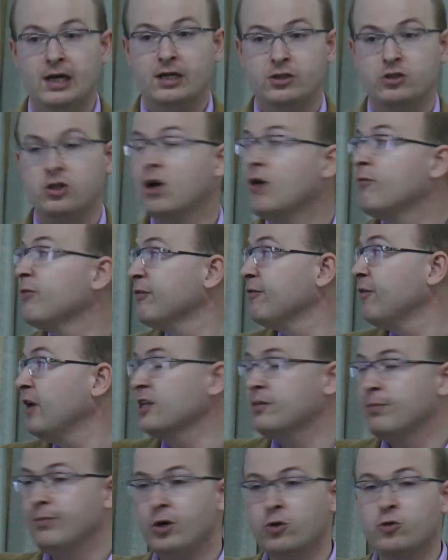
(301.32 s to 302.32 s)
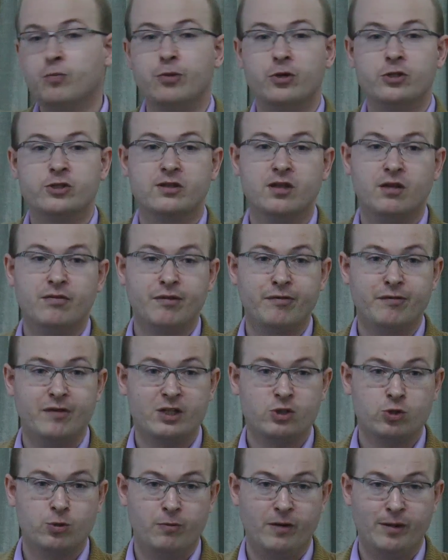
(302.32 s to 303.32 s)
So we find both positive
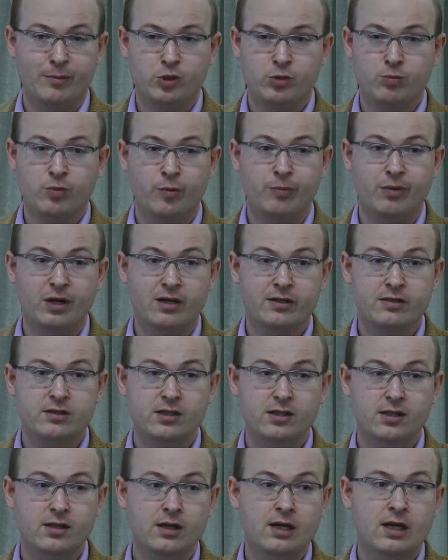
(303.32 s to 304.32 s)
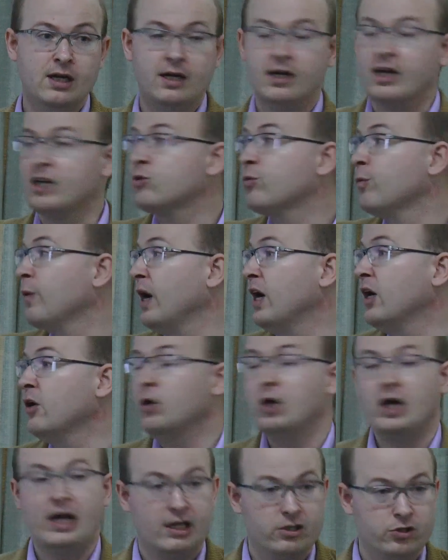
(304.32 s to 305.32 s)
effects on women's mobility as
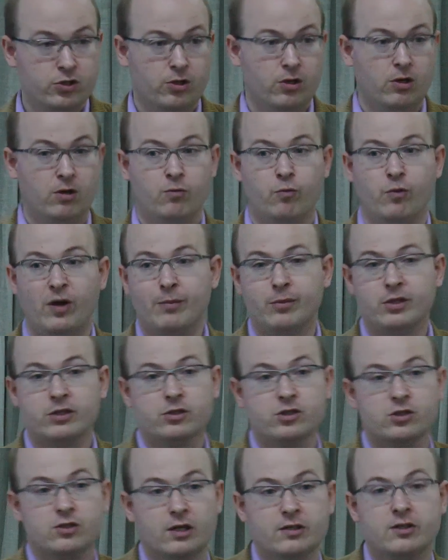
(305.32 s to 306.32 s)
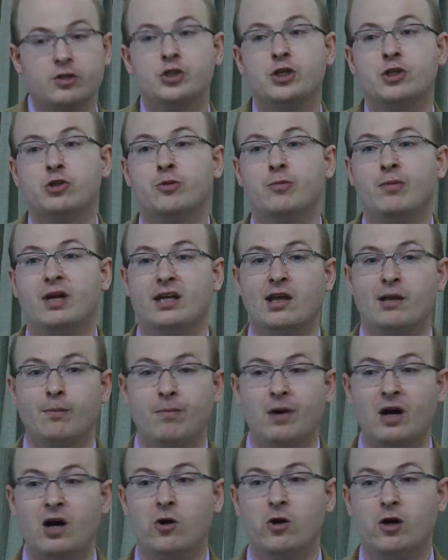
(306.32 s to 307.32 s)
well as on women's decision-making
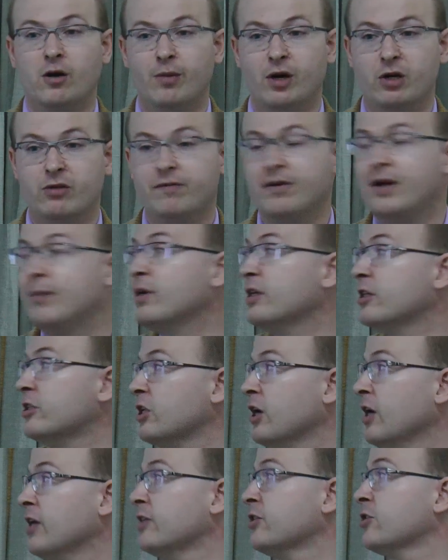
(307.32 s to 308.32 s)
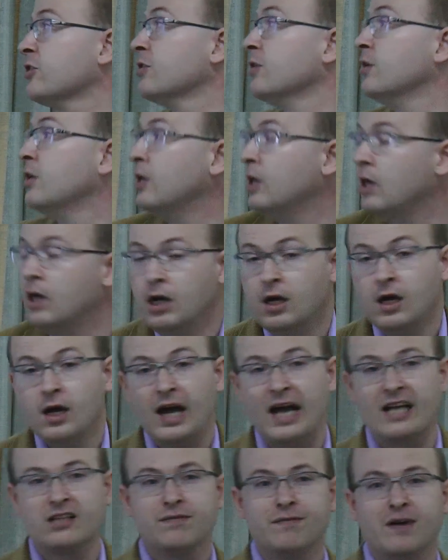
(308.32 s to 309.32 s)
power about family size.
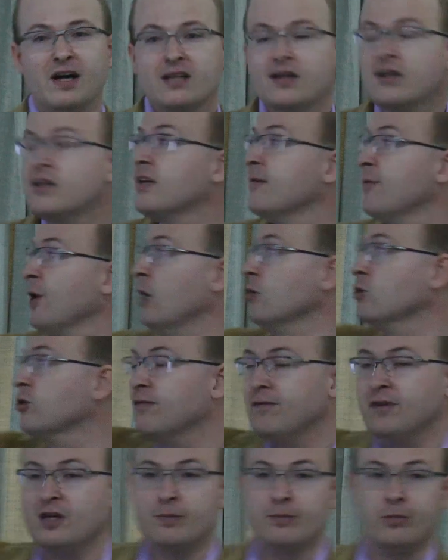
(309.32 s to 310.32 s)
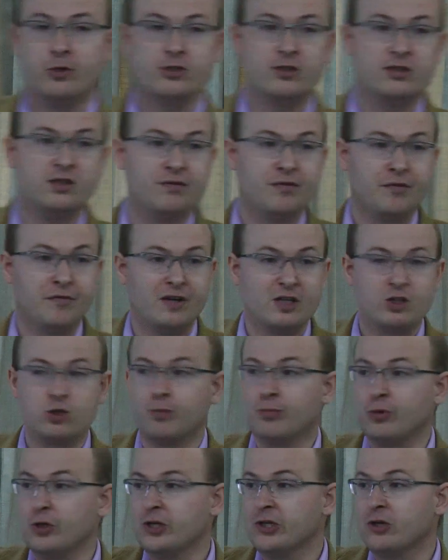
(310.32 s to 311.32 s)
And finally, we also find positive effects
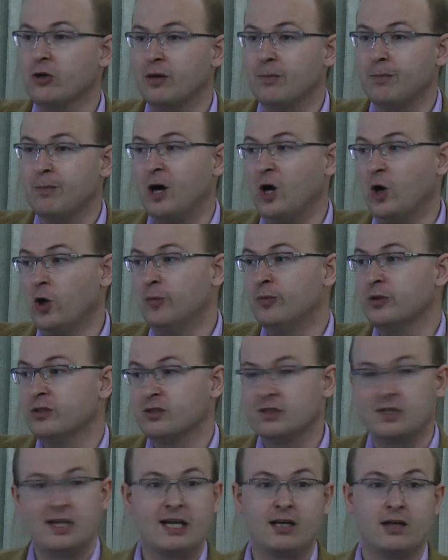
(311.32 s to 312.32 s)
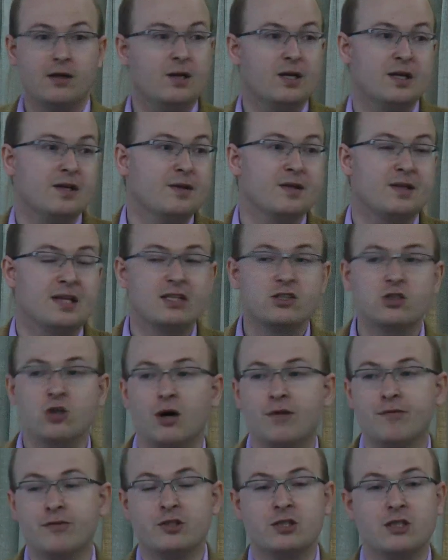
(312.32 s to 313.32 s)
on political empowerment. Like, that's
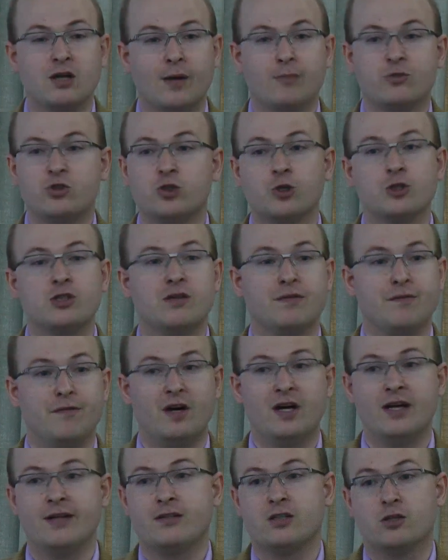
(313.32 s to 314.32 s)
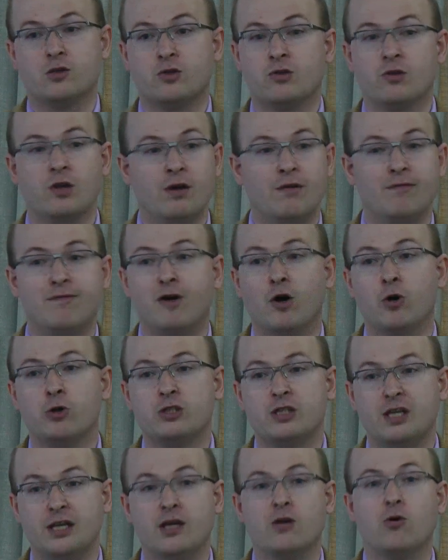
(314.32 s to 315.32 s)
oftentimes just defined as
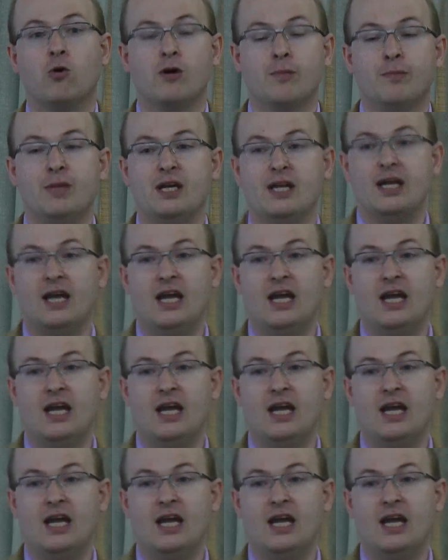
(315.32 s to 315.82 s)
voting or being